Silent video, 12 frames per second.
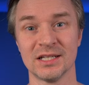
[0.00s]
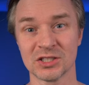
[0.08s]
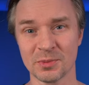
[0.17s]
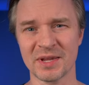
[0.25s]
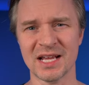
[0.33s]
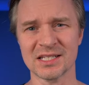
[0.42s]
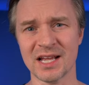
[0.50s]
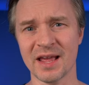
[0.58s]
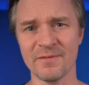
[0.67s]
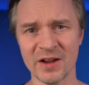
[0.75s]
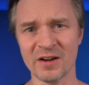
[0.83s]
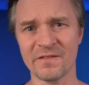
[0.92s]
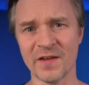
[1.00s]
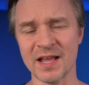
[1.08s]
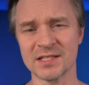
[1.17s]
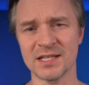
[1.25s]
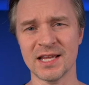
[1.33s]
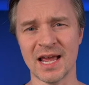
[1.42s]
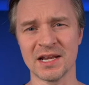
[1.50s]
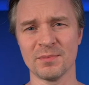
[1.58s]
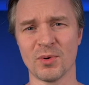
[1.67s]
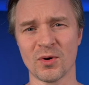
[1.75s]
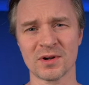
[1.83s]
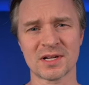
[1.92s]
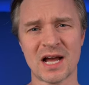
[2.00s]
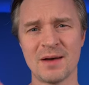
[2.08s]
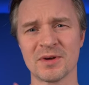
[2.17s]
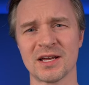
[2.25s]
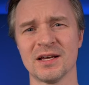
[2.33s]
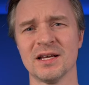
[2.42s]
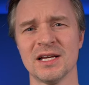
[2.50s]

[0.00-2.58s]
So because I am very fancy and important, Comica